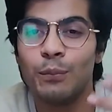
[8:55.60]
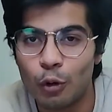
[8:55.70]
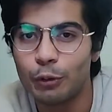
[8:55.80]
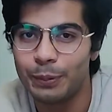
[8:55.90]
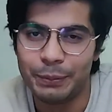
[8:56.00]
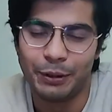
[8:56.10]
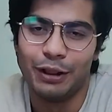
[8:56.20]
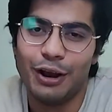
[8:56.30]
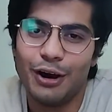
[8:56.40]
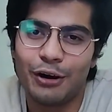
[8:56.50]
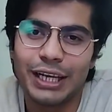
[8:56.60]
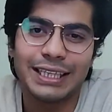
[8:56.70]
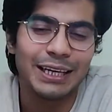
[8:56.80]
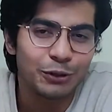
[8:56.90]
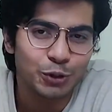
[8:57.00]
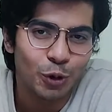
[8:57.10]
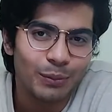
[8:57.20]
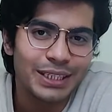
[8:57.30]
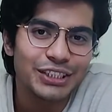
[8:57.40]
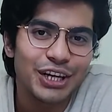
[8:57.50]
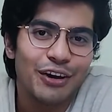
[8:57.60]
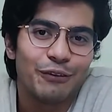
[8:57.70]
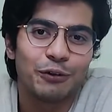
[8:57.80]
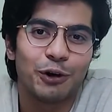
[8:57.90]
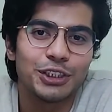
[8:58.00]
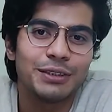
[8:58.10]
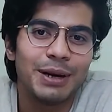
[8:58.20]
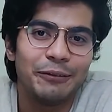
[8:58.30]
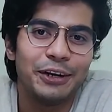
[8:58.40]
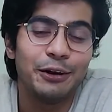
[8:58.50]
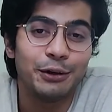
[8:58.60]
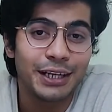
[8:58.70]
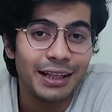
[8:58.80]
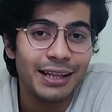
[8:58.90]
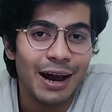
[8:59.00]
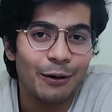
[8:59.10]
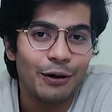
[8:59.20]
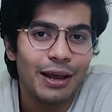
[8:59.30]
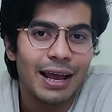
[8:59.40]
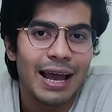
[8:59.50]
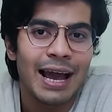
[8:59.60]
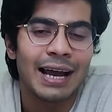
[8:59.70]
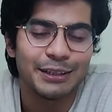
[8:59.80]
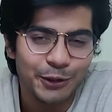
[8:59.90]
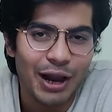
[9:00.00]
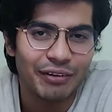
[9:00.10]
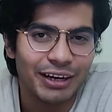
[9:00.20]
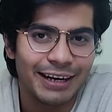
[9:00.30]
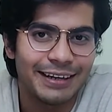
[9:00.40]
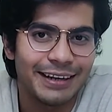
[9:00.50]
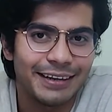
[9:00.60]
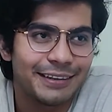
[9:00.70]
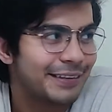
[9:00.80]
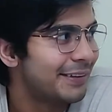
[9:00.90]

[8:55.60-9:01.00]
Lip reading: more people. Okay, thank you so much for watching my video till now, and you have a great day.